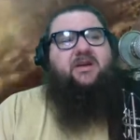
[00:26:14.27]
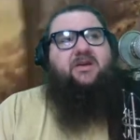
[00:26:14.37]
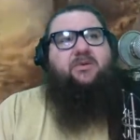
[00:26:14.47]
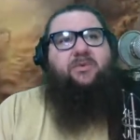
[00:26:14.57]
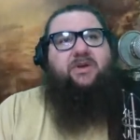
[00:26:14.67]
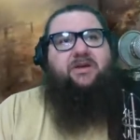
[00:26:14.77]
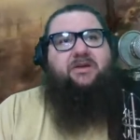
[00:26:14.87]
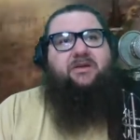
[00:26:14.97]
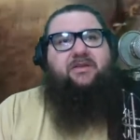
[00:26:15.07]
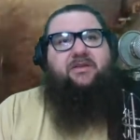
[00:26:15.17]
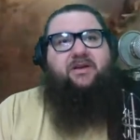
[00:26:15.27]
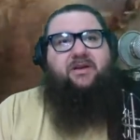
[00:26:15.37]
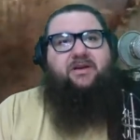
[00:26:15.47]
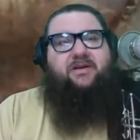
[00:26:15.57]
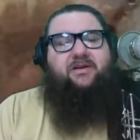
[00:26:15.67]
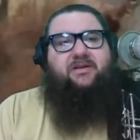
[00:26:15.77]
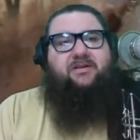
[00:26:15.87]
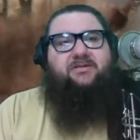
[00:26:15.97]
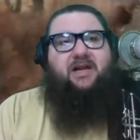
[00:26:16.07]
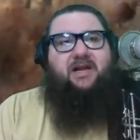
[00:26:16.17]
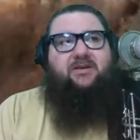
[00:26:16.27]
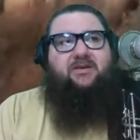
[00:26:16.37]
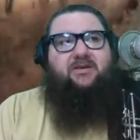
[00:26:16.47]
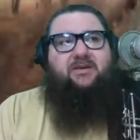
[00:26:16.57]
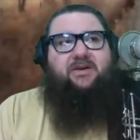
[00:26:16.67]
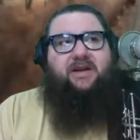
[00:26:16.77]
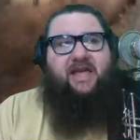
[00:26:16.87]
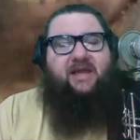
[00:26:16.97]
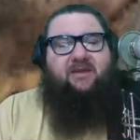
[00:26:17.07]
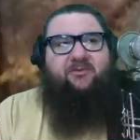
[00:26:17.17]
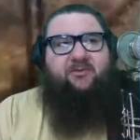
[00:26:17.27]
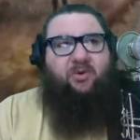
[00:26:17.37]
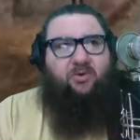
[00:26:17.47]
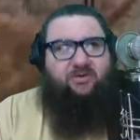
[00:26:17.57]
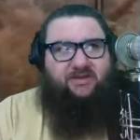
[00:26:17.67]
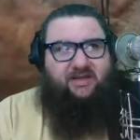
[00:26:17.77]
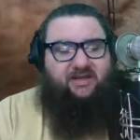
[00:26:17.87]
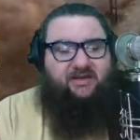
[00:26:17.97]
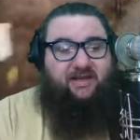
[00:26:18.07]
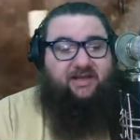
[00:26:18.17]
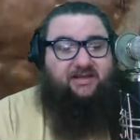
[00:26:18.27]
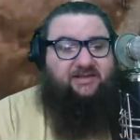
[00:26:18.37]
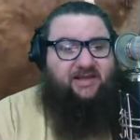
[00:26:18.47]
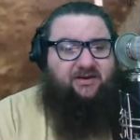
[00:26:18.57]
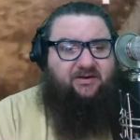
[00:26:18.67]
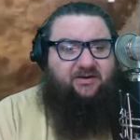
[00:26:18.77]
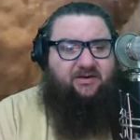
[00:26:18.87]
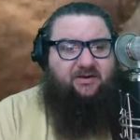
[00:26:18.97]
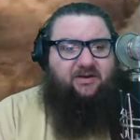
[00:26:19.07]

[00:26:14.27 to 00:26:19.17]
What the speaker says: with Tyler, Noah, and Adam from Horsehead, and Ed Tanner,